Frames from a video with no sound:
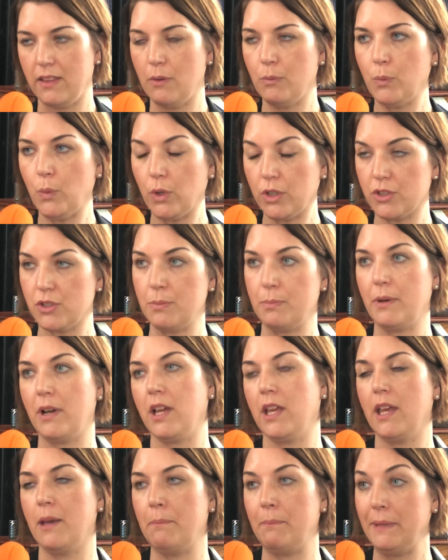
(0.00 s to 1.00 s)
they want to
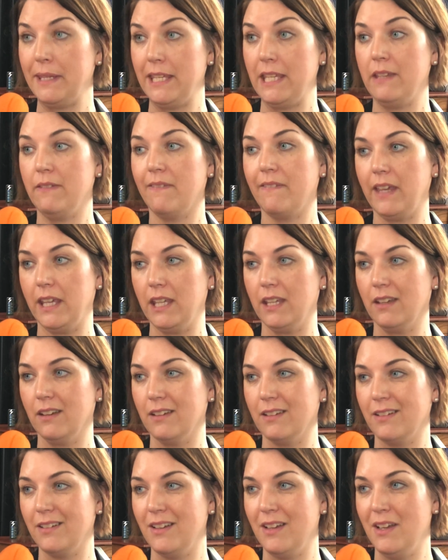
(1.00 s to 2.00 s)
buy a B E V.
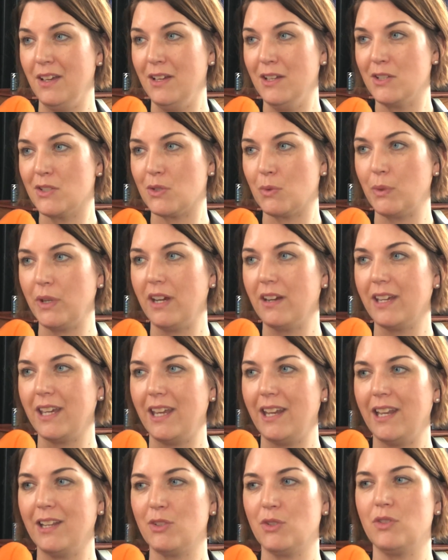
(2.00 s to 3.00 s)
So we are
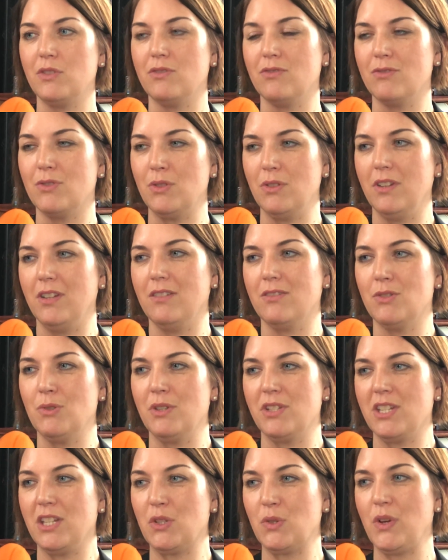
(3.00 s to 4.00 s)
getting to
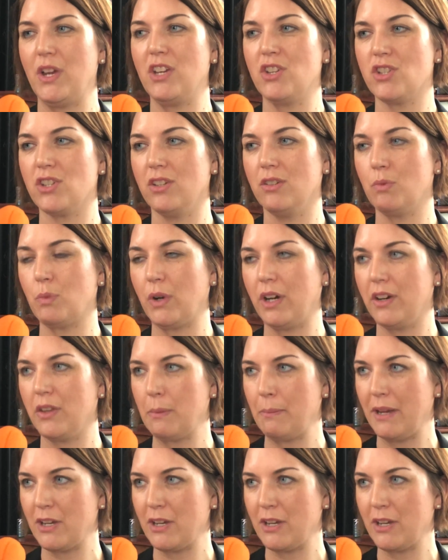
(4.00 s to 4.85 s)
a situation where the